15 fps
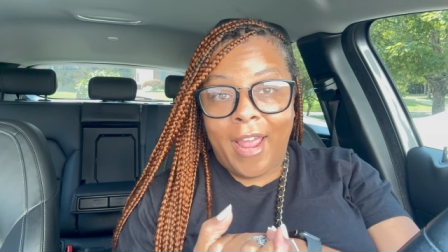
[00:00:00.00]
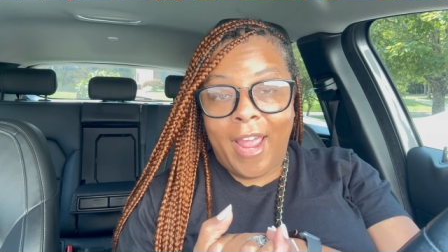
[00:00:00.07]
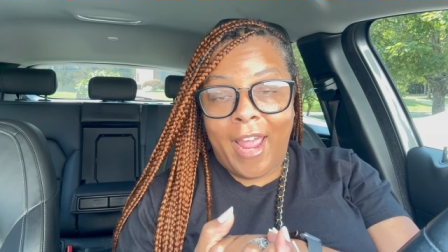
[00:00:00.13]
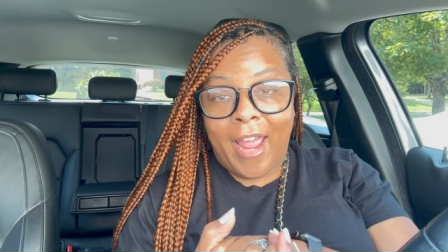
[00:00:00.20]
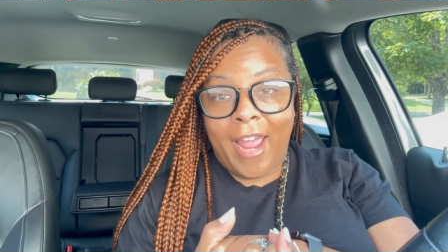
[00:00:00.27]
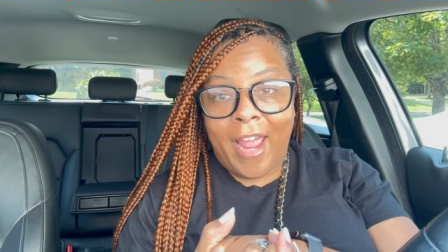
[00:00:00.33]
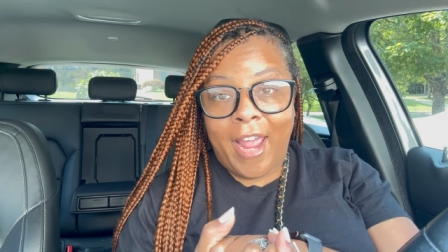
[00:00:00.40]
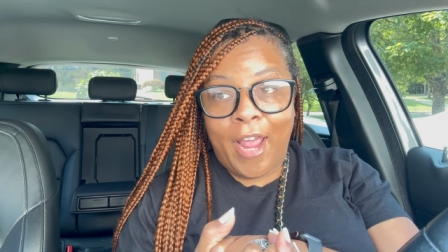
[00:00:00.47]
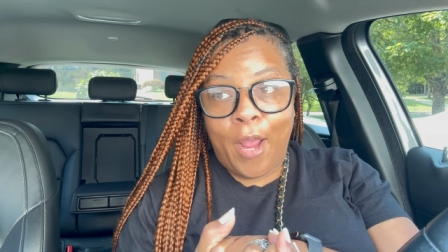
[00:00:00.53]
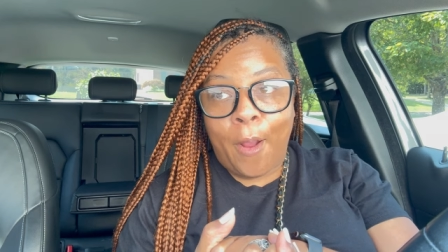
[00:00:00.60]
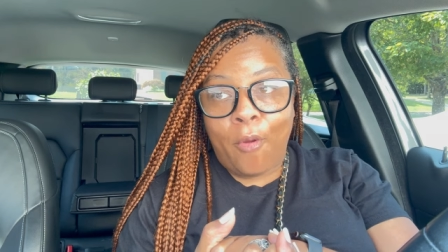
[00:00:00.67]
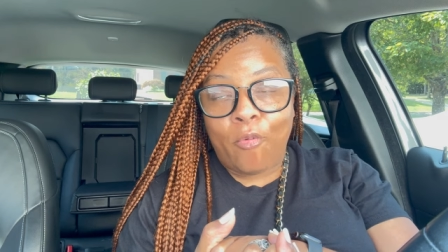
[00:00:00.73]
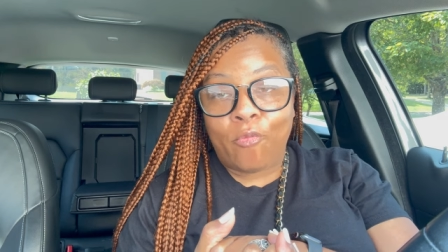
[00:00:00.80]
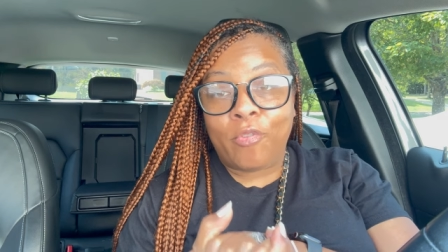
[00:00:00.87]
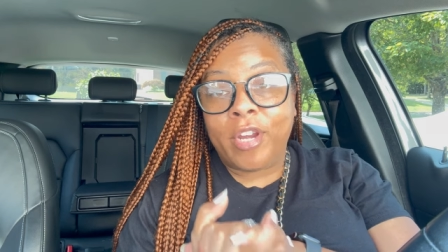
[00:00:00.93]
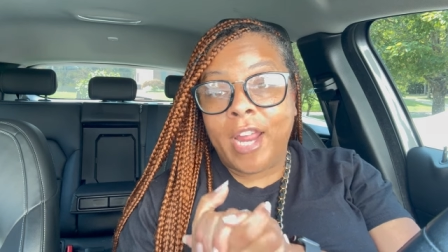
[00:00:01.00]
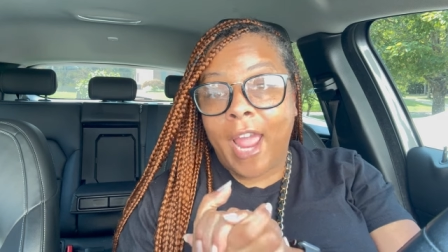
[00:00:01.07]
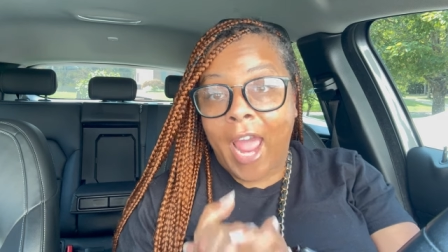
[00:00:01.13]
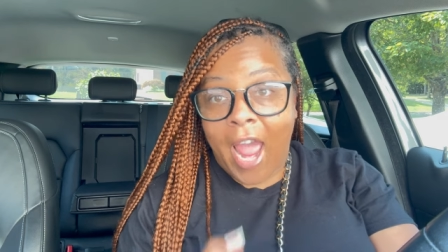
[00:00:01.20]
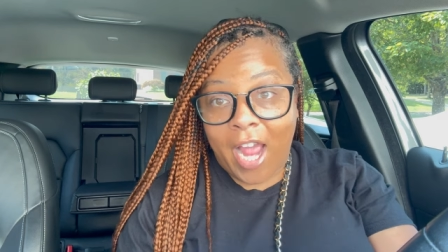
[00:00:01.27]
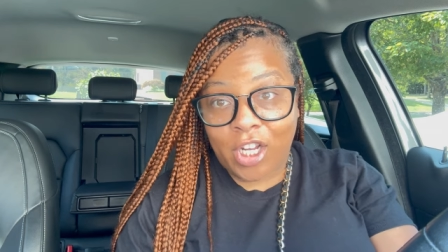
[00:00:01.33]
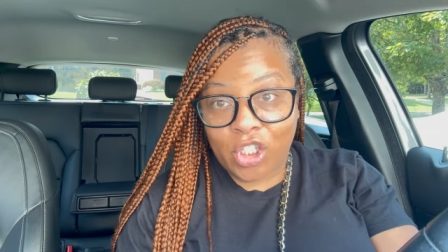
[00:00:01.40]
a
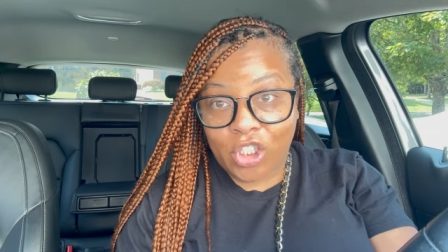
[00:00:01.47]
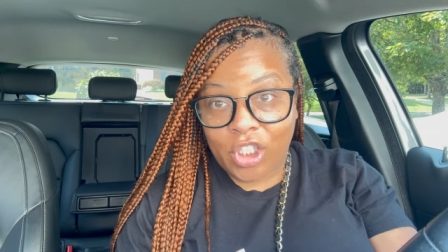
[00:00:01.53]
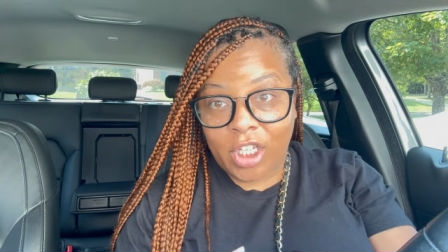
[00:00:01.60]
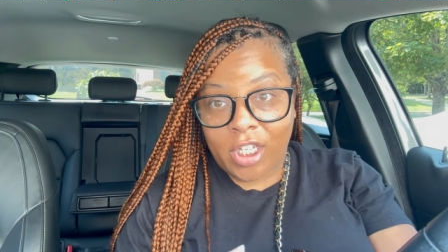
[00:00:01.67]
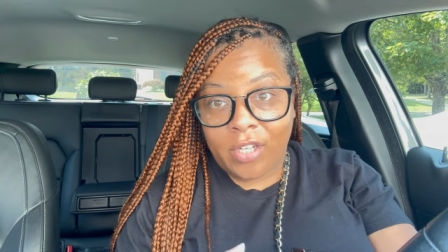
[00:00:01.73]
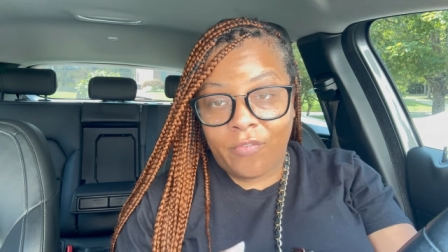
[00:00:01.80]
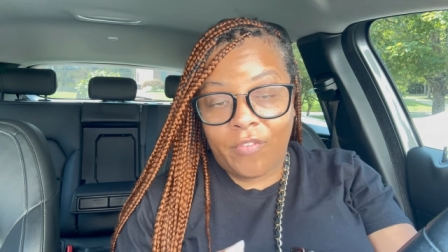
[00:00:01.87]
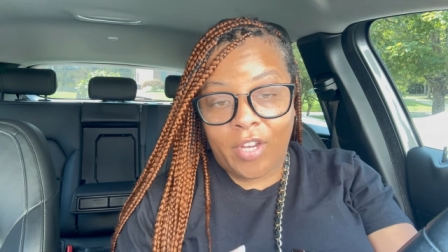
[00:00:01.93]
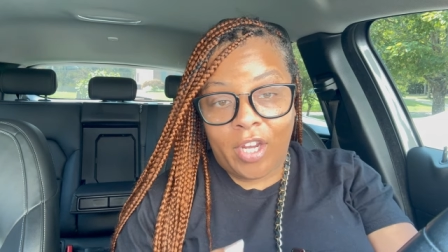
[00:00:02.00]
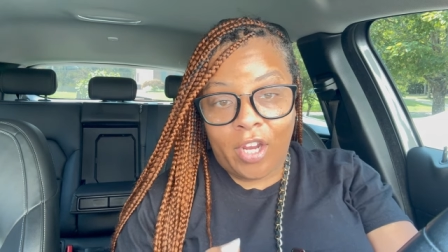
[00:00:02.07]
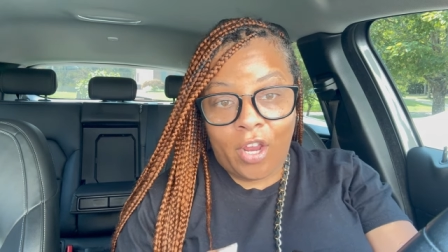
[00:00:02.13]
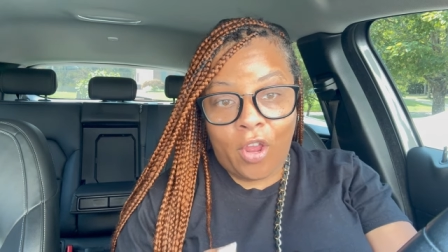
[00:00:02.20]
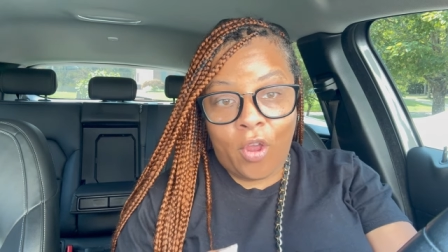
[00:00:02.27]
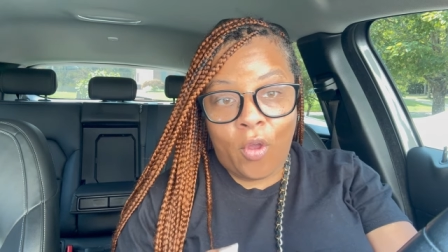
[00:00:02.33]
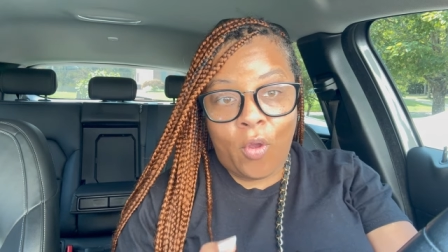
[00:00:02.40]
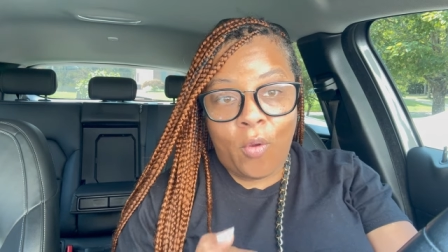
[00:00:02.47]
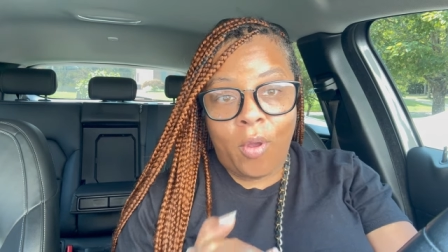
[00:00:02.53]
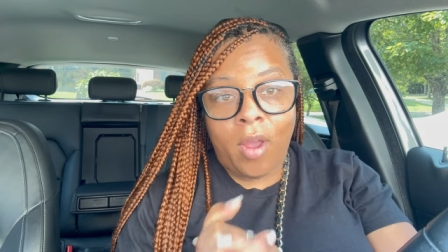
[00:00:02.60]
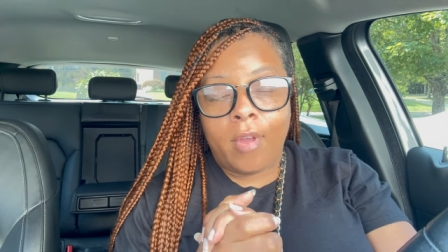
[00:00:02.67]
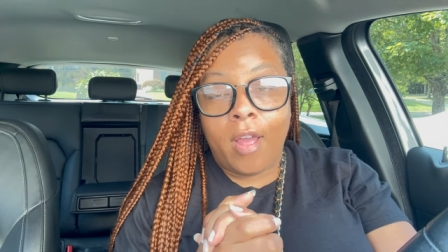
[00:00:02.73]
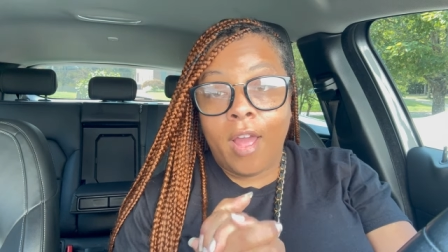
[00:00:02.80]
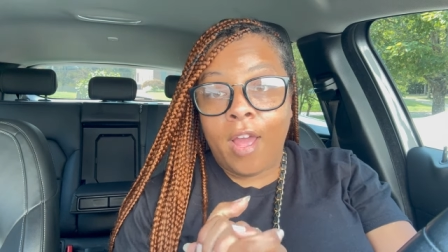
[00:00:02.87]
reaction video